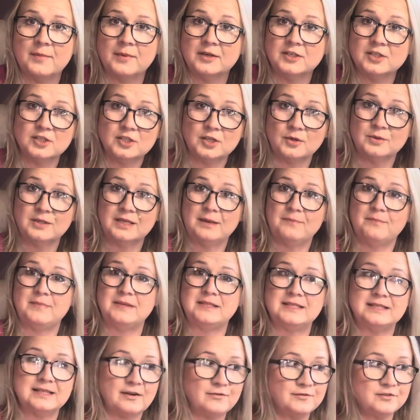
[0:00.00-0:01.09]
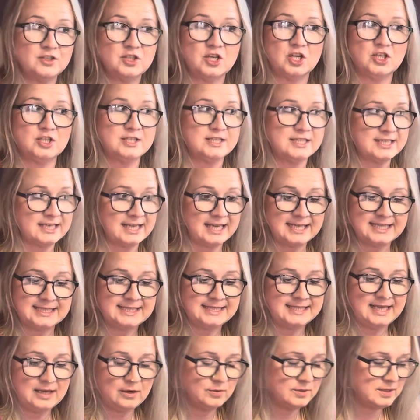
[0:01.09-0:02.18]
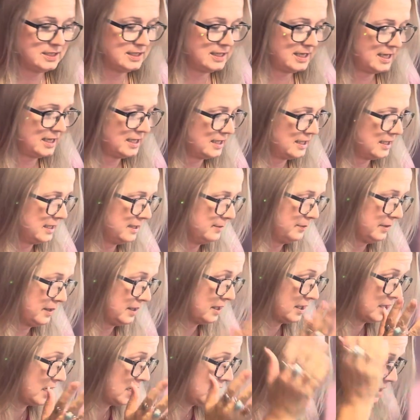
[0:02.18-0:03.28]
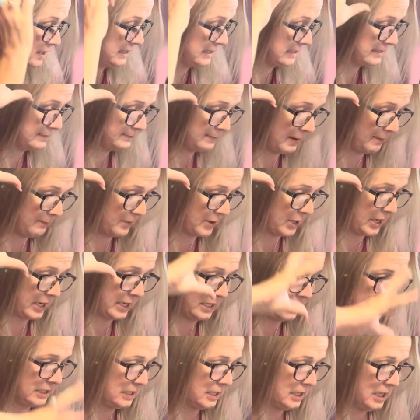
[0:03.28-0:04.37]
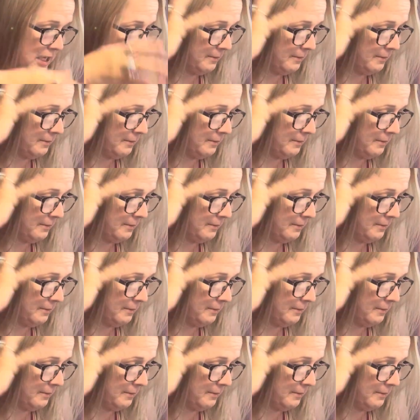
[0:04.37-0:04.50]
I just don't get myself a chance to get settled in anything, but I can't. It's my brain.